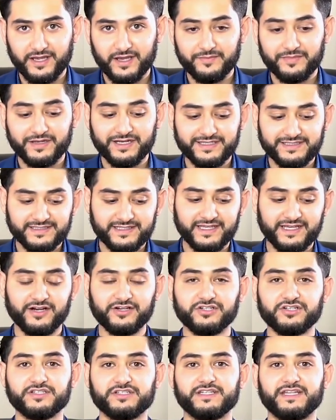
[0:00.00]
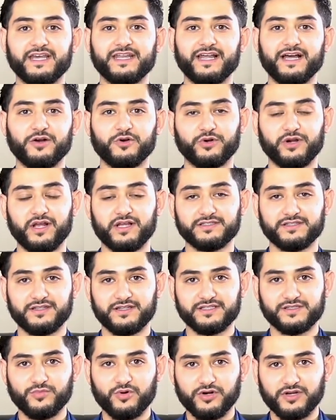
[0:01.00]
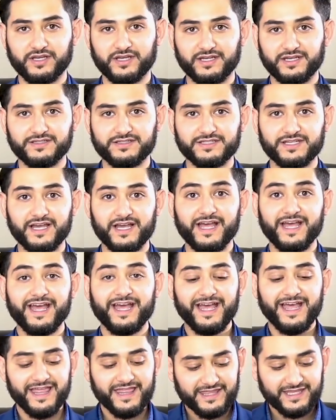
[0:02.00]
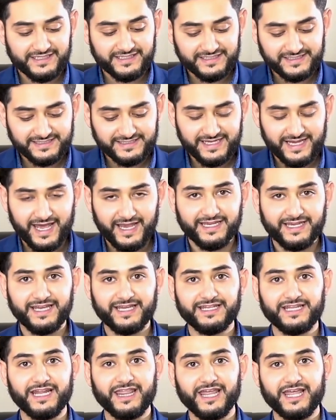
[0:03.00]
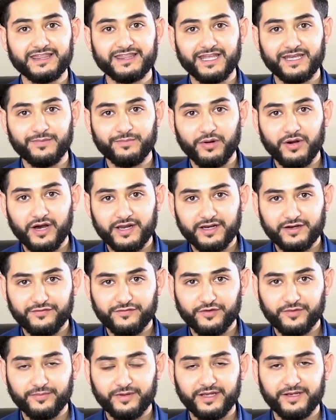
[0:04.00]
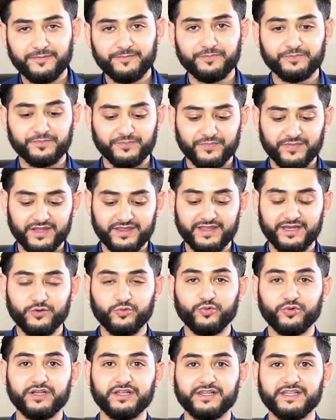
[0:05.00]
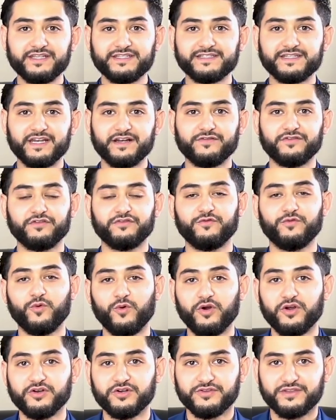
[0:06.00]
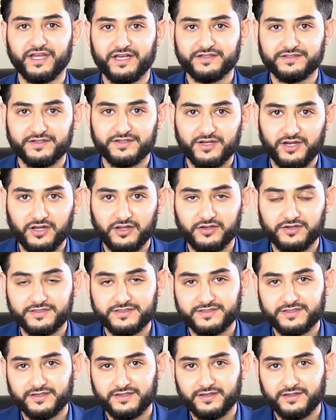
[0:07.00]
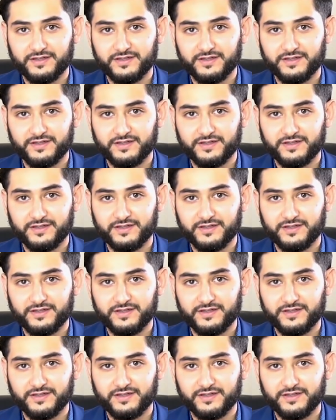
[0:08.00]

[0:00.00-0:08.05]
because they understand how crazy this market is. The second that they bought it from him, they relisted it for four hundred thousand dollars.